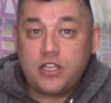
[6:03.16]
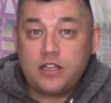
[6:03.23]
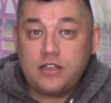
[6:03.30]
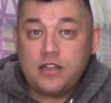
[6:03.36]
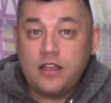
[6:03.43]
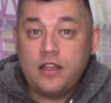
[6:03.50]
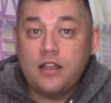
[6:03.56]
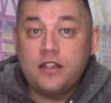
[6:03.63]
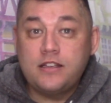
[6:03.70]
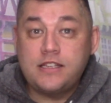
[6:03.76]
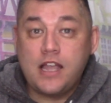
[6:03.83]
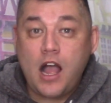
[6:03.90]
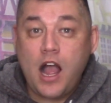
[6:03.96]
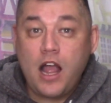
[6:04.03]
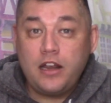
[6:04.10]
it
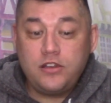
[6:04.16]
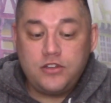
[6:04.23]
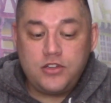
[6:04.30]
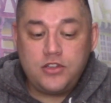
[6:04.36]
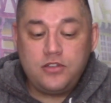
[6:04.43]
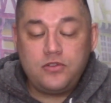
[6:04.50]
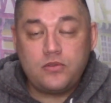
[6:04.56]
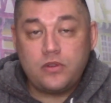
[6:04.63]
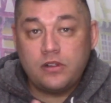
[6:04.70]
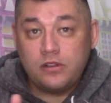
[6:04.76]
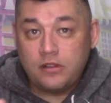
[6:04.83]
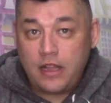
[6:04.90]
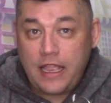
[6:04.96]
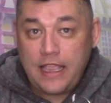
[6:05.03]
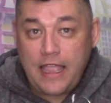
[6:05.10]
to on two,
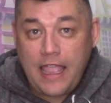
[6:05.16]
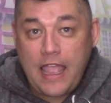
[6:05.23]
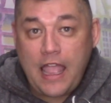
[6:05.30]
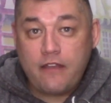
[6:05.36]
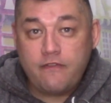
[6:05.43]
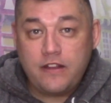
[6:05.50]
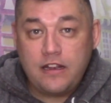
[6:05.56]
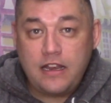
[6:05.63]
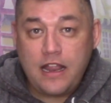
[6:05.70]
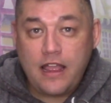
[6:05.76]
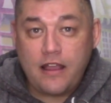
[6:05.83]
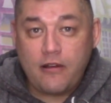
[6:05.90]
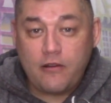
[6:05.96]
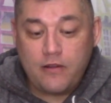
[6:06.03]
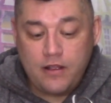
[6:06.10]
like I have it
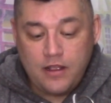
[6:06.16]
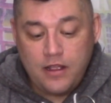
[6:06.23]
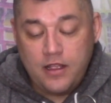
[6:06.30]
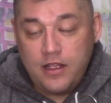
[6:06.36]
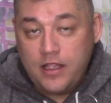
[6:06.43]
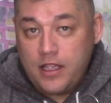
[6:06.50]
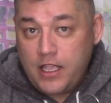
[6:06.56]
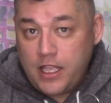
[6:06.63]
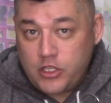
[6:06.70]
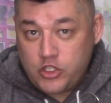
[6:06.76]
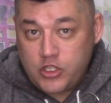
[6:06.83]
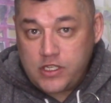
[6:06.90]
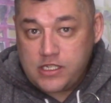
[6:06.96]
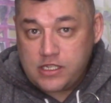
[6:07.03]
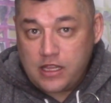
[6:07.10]
now, it
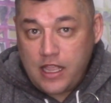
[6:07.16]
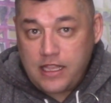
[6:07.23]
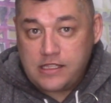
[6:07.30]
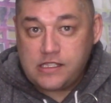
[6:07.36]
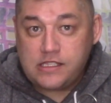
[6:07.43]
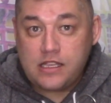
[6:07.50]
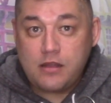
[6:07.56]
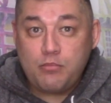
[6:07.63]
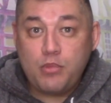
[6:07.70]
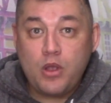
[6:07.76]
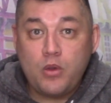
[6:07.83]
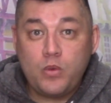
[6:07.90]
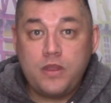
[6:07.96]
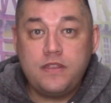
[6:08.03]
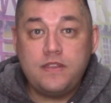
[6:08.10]
just lights up
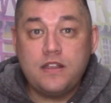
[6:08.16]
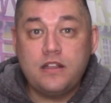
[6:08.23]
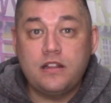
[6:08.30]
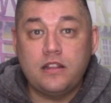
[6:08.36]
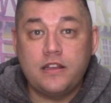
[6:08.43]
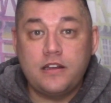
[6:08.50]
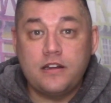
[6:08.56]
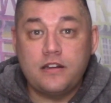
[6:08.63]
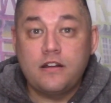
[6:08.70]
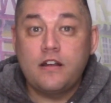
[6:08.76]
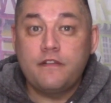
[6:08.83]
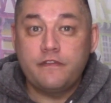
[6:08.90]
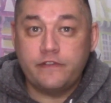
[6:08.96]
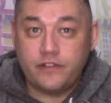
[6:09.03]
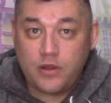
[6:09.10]
with the glitter
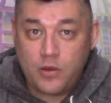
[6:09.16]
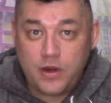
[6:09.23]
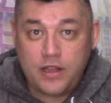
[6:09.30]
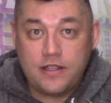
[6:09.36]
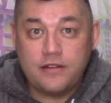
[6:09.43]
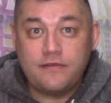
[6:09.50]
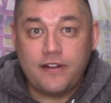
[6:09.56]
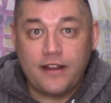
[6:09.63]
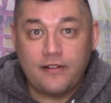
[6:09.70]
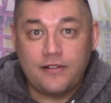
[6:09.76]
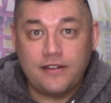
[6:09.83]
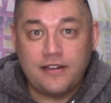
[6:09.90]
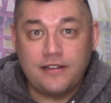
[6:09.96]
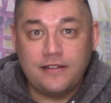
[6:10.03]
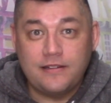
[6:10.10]
floating around.